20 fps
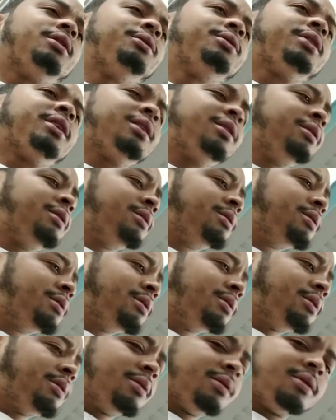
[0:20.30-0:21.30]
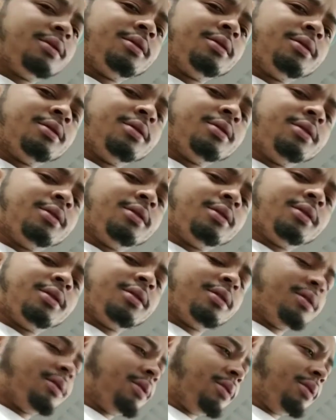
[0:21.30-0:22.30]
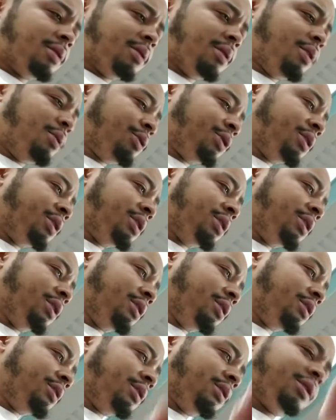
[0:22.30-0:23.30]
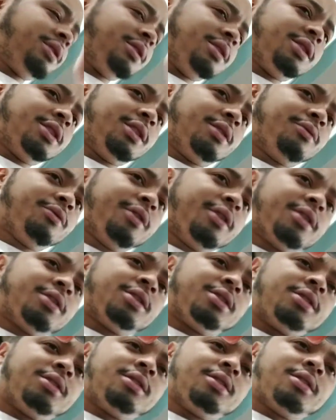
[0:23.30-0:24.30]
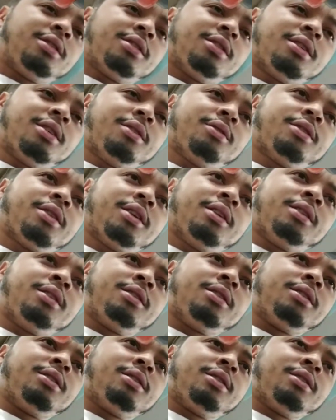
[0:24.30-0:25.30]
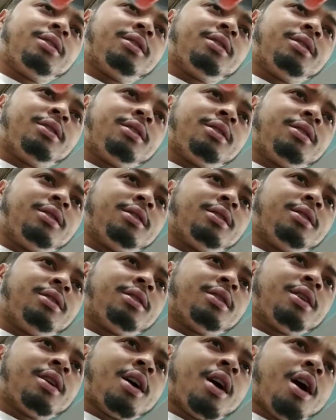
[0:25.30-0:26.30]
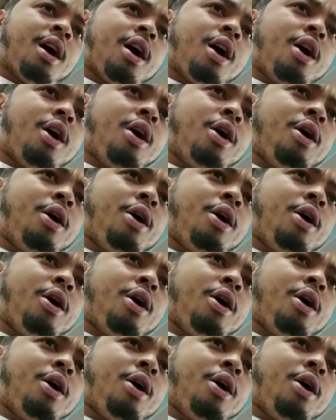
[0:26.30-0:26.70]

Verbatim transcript: Okay. You gotta look it. Oh, it's, it's, see, a, yeah. it's, in the wrist. Yeah, it's in the wrist, okay. baby. Yeah. yeah.